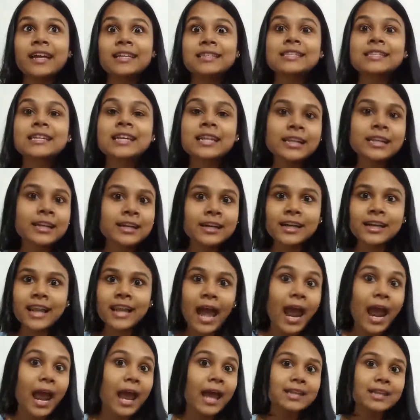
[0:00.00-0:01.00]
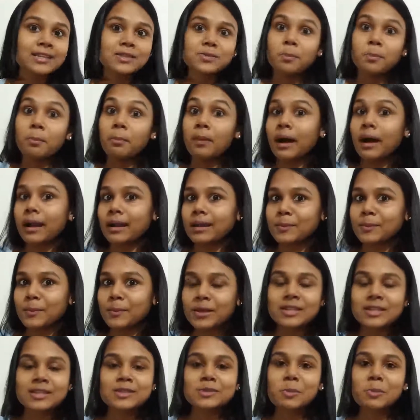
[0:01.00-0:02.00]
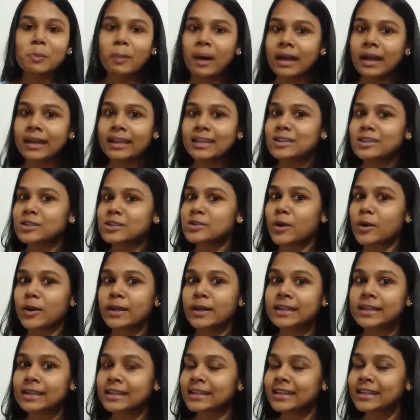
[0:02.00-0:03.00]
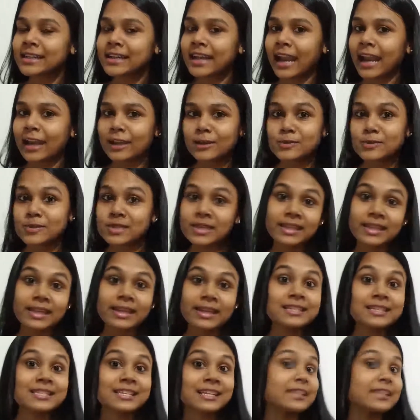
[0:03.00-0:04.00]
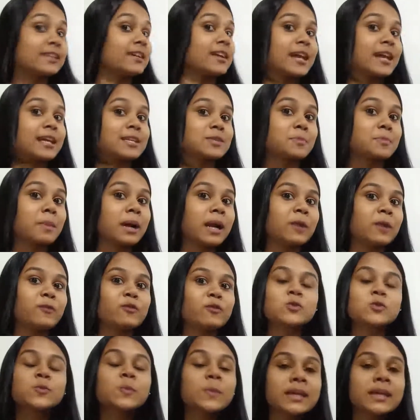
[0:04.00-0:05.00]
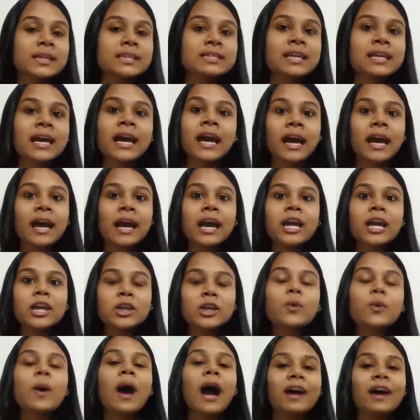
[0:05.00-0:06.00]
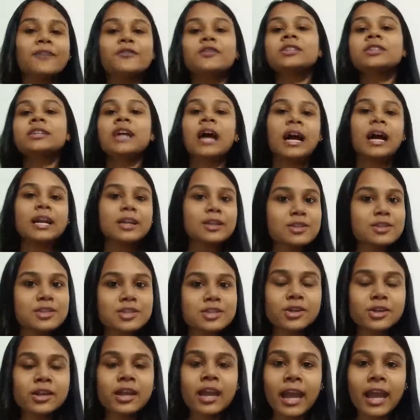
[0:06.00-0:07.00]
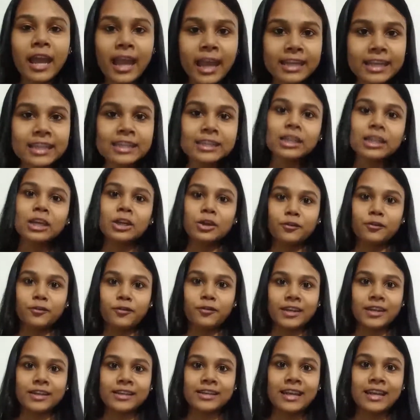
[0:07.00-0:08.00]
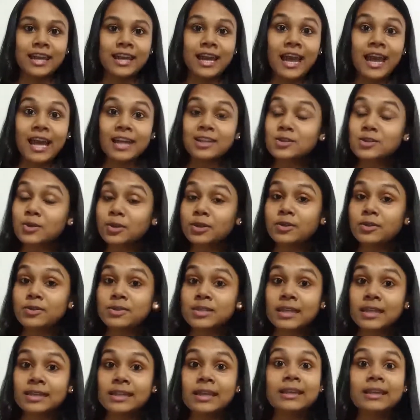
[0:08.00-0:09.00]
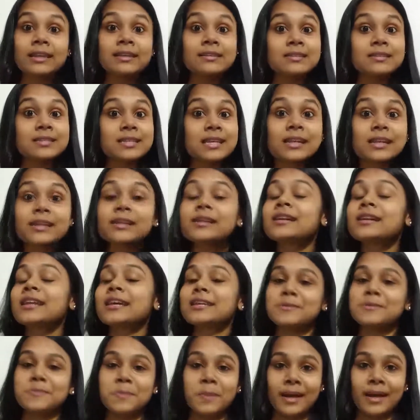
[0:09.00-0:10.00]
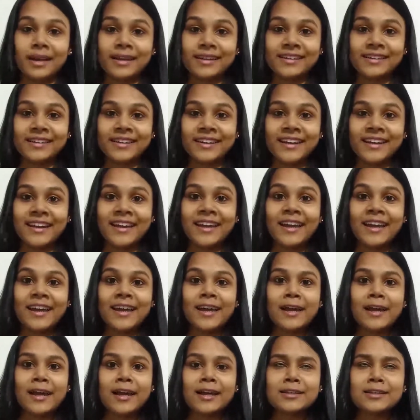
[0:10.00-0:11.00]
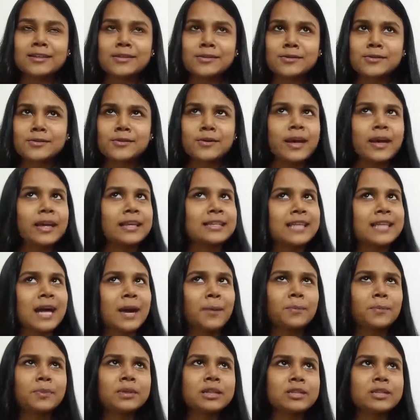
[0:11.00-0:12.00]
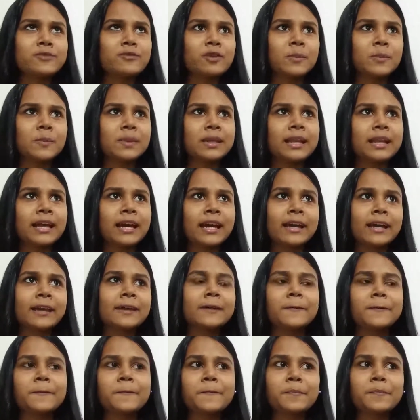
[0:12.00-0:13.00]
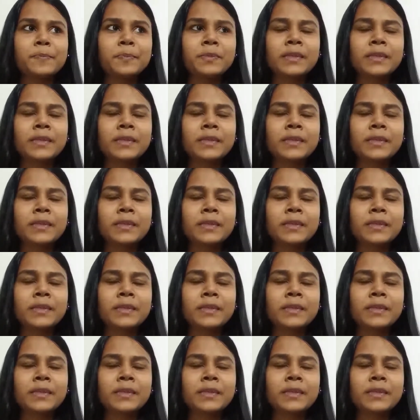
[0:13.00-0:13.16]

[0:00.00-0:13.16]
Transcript: it's clear as mud, because mud is not clear and you say that it's clear as mud, which means you haven't understood anything of it, and so you say that it's clear as mud. So examples will be like,